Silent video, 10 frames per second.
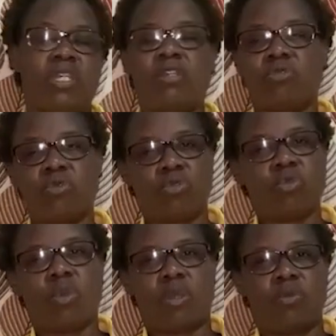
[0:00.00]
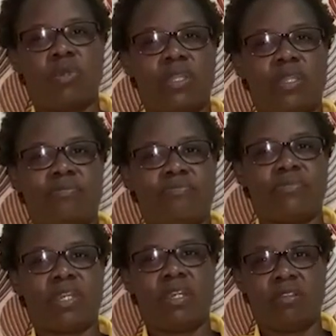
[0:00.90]
He's good to work with.
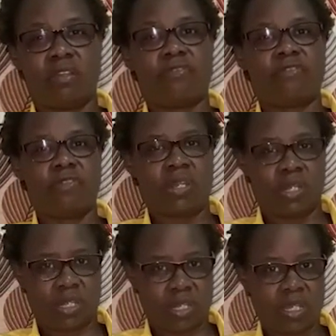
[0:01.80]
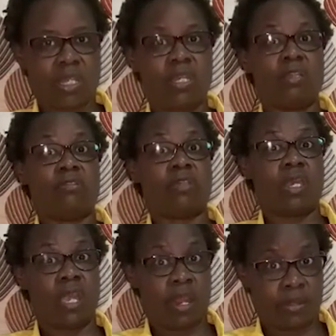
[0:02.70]
He's a friend. He's
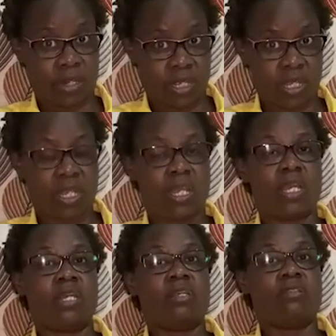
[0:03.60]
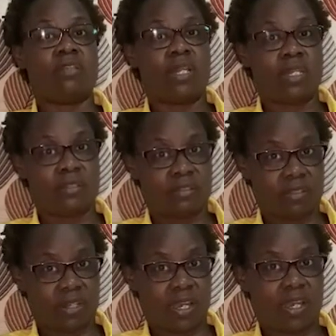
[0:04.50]
caring. He's a
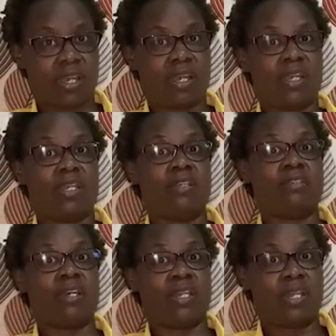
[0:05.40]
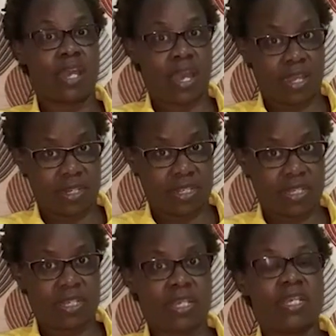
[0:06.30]
listener. He's a dad.
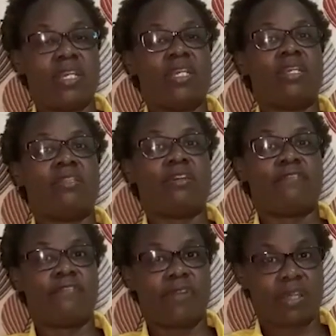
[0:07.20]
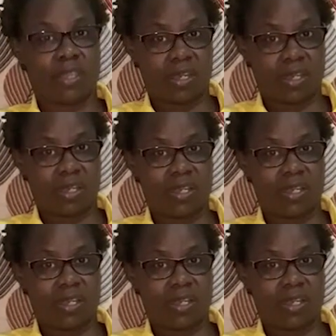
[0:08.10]
He's a father.